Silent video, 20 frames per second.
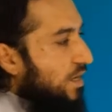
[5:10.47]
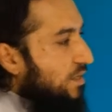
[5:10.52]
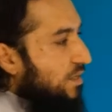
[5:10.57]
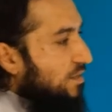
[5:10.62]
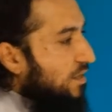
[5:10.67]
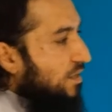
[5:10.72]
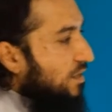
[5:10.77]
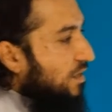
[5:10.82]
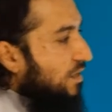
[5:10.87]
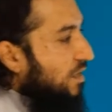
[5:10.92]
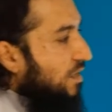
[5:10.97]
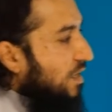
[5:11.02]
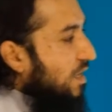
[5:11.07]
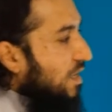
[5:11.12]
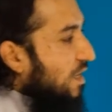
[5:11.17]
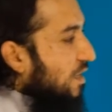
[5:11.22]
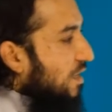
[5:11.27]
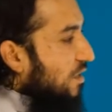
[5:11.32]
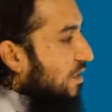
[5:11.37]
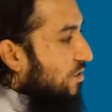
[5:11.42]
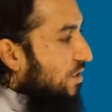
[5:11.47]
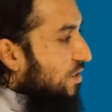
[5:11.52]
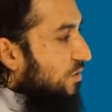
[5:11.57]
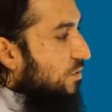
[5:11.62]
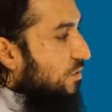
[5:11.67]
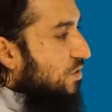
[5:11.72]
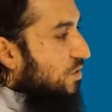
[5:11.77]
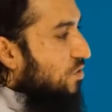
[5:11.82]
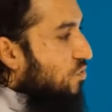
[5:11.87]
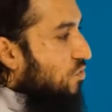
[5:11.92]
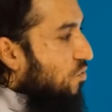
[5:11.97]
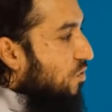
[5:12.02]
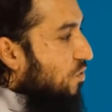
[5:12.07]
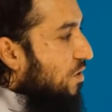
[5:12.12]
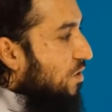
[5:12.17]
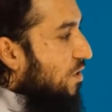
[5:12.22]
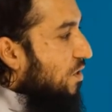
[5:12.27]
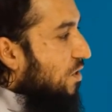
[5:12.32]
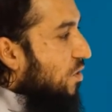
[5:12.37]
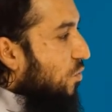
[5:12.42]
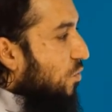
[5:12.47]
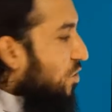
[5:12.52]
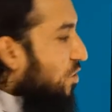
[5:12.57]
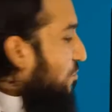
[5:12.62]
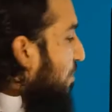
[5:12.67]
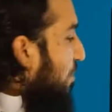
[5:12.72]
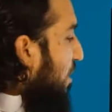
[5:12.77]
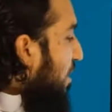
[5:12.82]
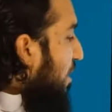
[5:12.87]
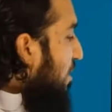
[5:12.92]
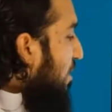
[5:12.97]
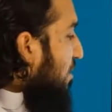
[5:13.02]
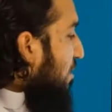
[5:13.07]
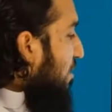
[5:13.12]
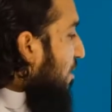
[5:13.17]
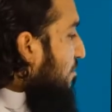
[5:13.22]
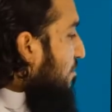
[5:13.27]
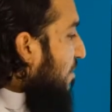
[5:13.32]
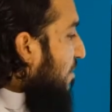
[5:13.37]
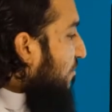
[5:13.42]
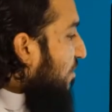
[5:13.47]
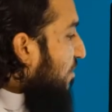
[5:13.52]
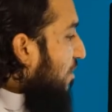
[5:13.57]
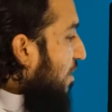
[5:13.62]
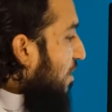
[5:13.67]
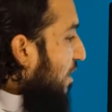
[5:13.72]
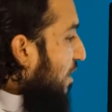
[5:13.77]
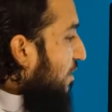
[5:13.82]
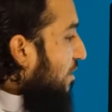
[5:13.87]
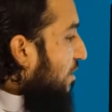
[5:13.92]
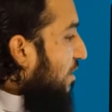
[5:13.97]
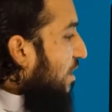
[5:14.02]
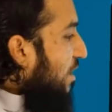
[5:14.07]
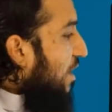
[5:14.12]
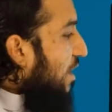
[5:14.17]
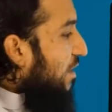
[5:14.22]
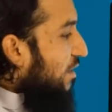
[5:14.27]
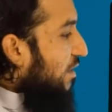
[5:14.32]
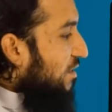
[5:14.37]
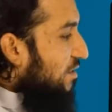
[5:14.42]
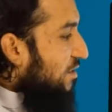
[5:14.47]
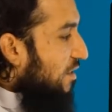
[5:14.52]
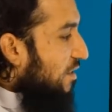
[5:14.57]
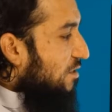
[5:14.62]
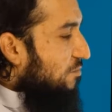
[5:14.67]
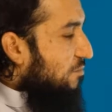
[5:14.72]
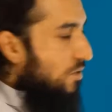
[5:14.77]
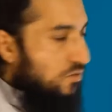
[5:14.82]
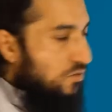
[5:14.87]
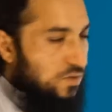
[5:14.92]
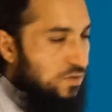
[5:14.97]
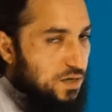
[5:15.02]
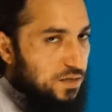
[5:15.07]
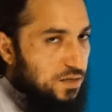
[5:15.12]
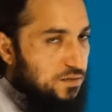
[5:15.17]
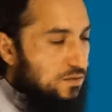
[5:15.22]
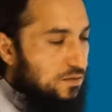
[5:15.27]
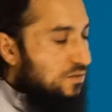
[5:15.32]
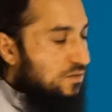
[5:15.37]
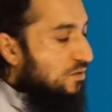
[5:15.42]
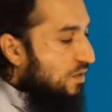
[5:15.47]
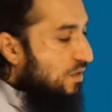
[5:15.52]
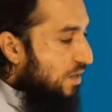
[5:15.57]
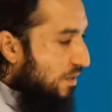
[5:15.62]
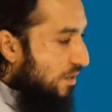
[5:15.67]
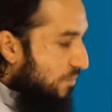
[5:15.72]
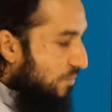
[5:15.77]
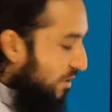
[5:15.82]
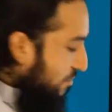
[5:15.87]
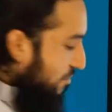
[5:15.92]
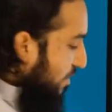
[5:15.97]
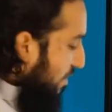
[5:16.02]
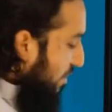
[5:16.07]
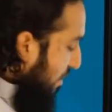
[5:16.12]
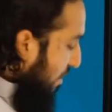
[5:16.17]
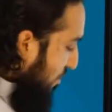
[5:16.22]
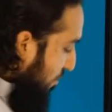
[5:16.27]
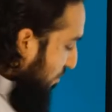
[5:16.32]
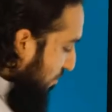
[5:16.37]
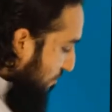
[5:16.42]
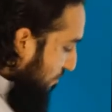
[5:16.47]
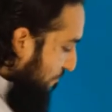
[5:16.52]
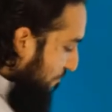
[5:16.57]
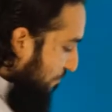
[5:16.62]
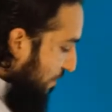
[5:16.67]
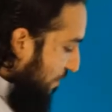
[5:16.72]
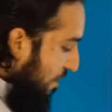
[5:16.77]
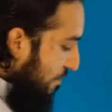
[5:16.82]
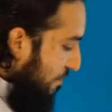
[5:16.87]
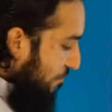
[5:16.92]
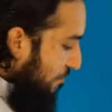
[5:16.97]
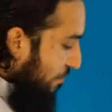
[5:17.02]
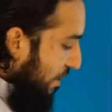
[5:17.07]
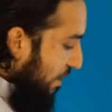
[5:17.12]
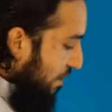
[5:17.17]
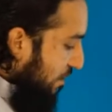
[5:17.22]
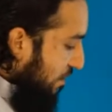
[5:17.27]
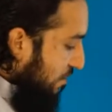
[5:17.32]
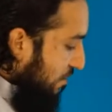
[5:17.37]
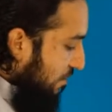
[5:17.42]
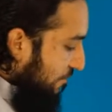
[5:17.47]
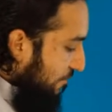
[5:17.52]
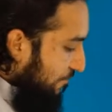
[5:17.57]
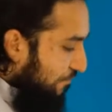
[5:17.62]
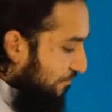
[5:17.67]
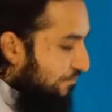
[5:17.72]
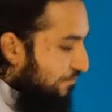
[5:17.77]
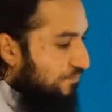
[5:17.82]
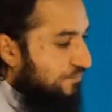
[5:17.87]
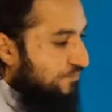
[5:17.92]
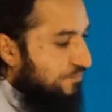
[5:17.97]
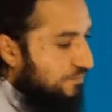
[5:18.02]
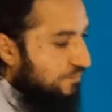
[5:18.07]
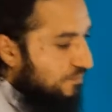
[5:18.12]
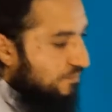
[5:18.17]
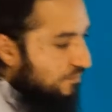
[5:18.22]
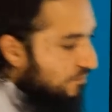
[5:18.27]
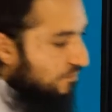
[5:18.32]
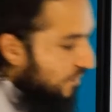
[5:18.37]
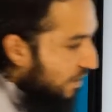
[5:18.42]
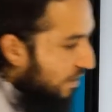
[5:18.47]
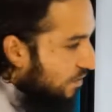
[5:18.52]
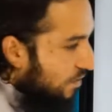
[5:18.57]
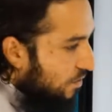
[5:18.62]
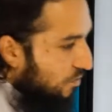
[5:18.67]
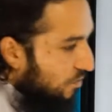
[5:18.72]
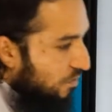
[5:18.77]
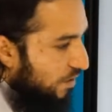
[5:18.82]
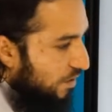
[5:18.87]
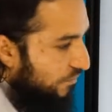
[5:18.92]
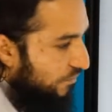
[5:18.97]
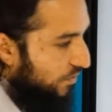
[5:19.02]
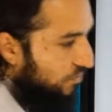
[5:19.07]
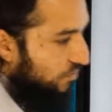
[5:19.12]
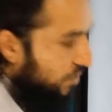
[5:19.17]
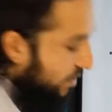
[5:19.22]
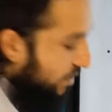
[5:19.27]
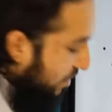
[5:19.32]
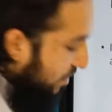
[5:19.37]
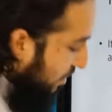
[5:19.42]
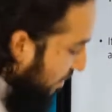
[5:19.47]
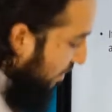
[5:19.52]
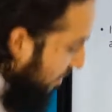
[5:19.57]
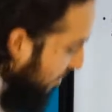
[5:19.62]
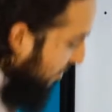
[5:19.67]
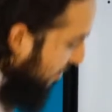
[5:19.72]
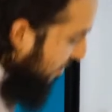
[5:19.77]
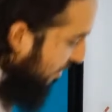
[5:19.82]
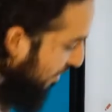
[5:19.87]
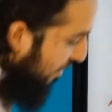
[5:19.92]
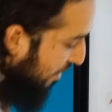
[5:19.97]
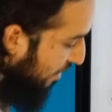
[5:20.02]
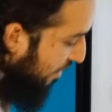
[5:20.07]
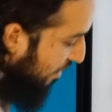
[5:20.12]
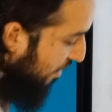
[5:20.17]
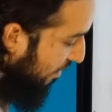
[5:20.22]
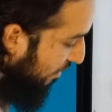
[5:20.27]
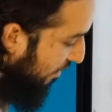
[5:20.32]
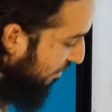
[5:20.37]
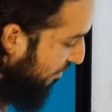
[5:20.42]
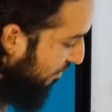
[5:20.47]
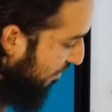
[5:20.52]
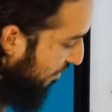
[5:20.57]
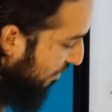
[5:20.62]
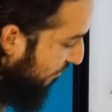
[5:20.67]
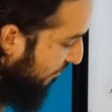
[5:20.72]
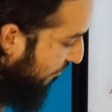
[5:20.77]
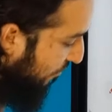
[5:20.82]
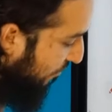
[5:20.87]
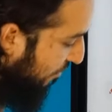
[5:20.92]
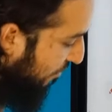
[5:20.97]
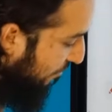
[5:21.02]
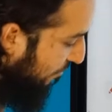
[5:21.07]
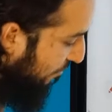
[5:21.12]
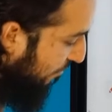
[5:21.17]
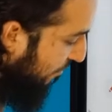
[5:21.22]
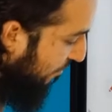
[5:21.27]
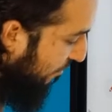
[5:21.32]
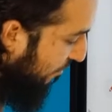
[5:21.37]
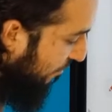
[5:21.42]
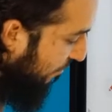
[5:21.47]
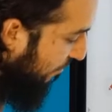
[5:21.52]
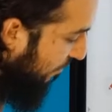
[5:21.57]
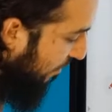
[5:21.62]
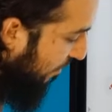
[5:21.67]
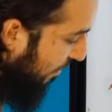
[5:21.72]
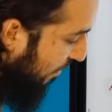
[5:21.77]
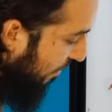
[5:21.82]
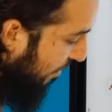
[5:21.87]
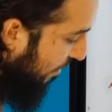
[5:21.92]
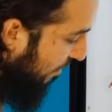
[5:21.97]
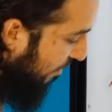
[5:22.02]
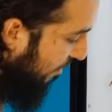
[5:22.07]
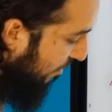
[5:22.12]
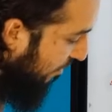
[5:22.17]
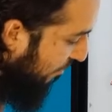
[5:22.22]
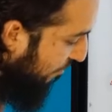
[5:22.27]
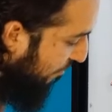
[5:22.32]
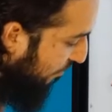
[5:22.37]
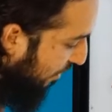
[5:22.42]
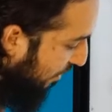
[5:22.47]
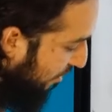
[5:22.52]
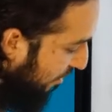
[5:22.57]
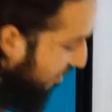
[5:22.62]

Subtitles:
as a continual stroke which begins above the line and extends below the line. So let me explain that to you practically. So if it's written like this, it starts from here, it